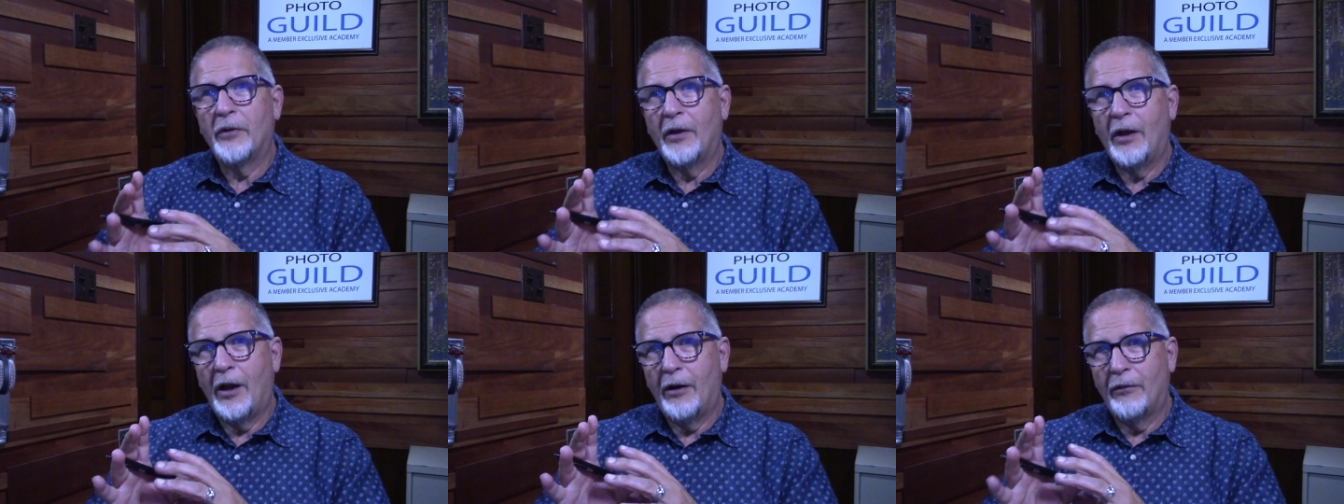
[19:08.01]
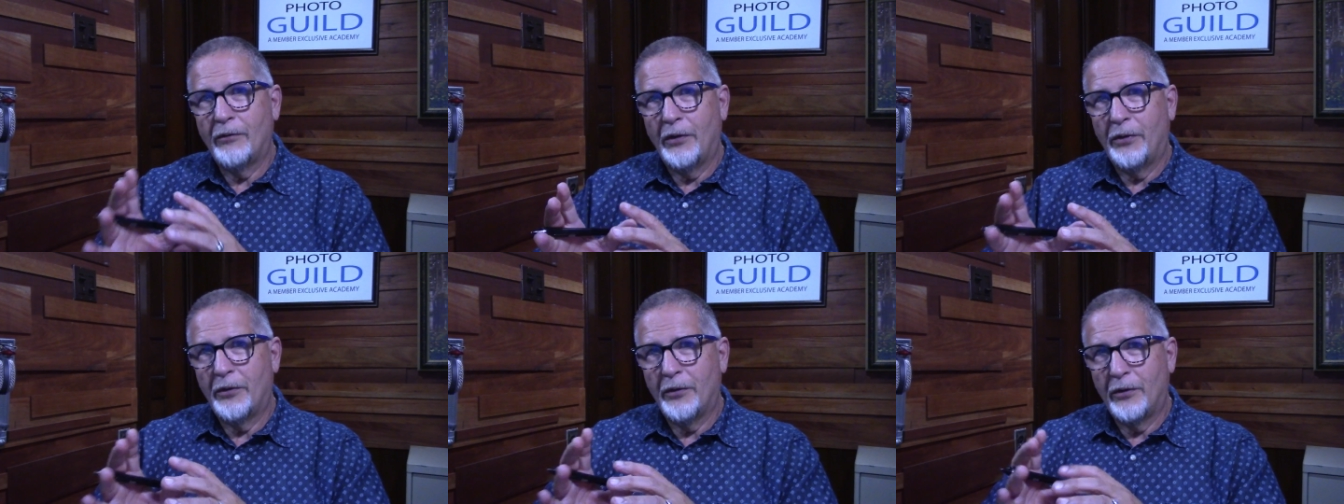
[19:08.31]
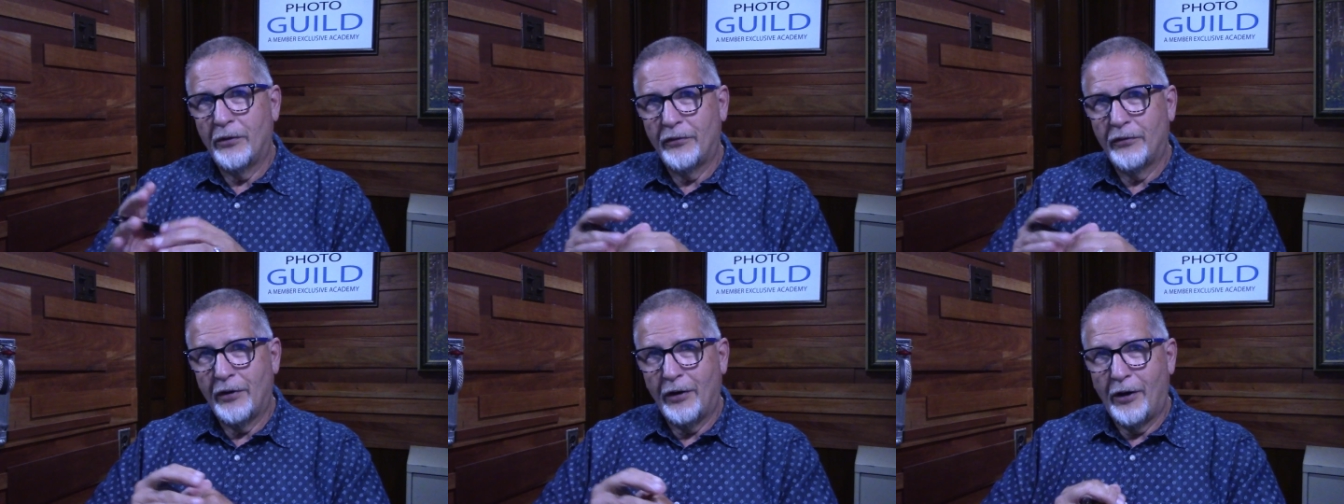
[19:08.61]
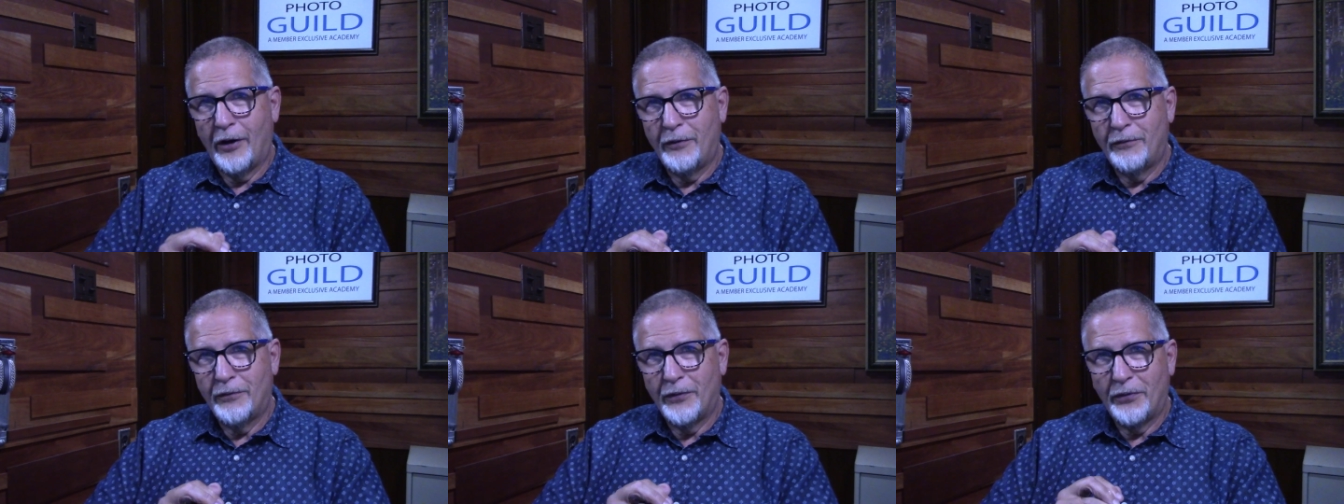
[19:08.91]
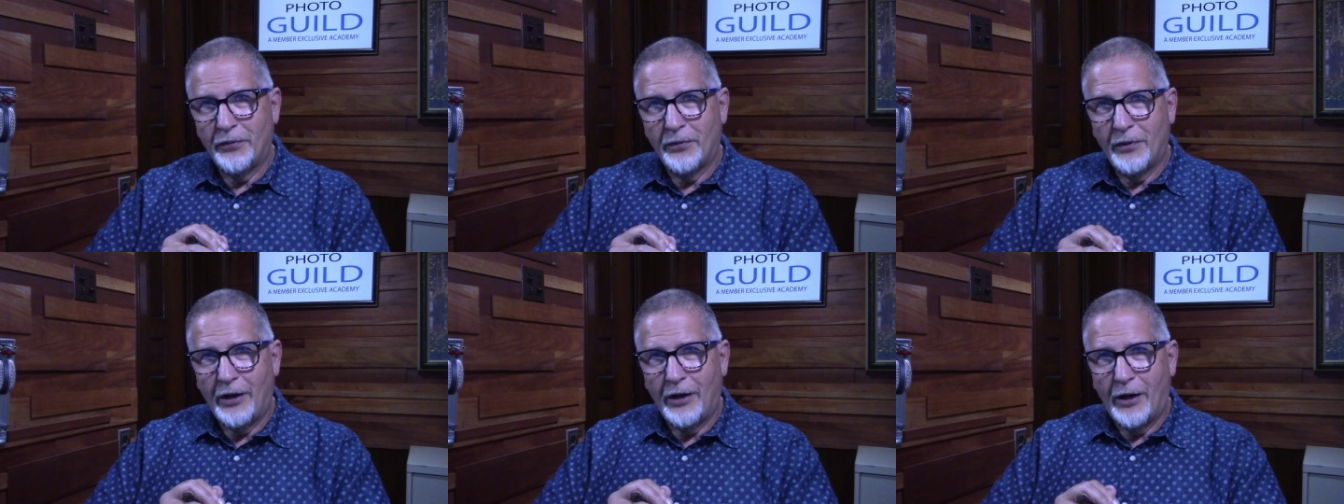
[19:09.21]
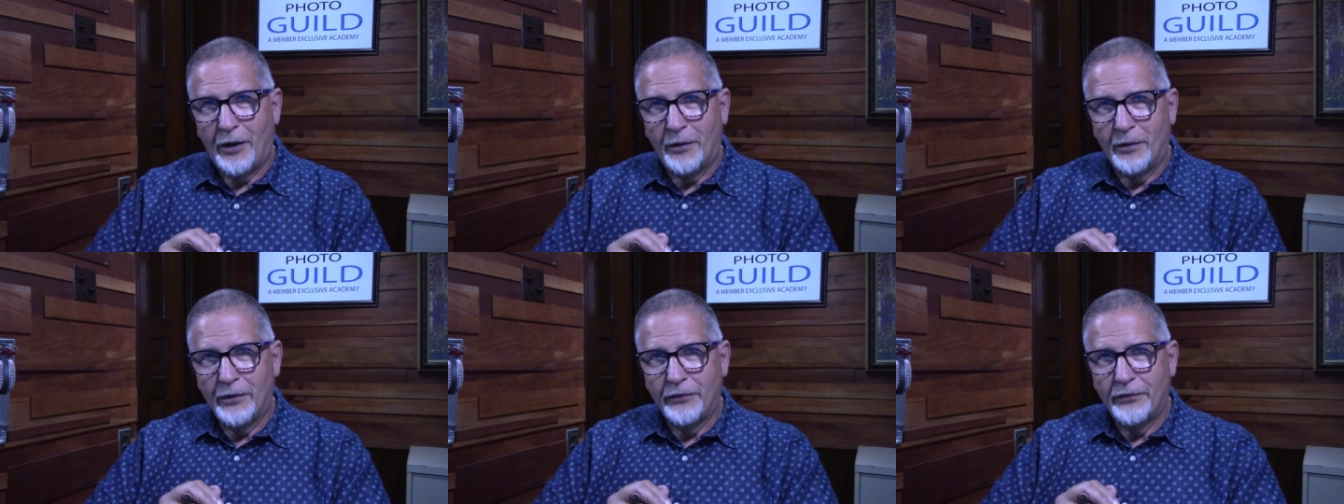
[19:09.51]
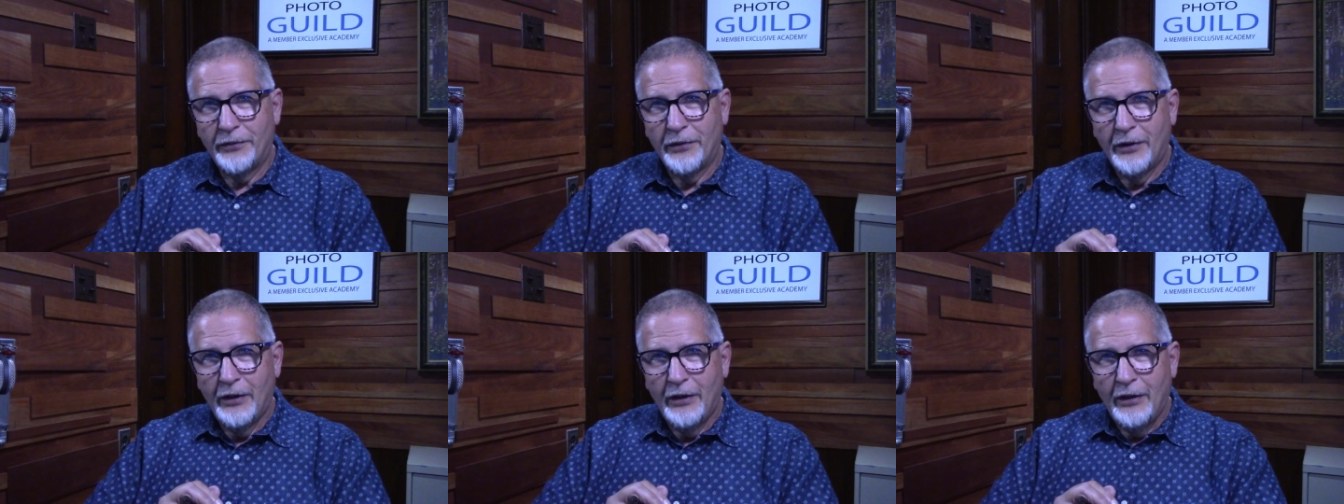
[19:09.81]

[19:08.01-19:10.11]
every Thursday night for 3 hours.